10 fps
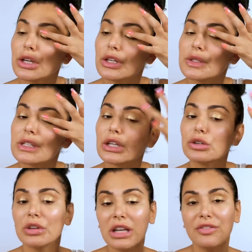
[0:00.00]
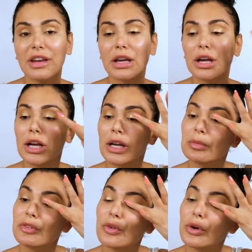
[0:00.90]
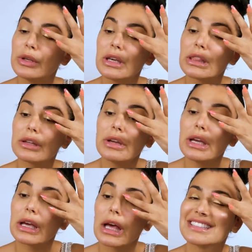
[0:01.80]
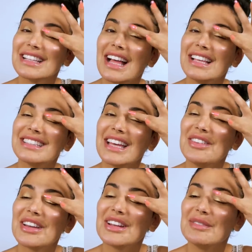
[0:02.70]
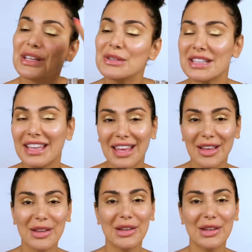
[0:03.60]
And you're using your ring finger before you get the ring. It's the last time you're gonna be using it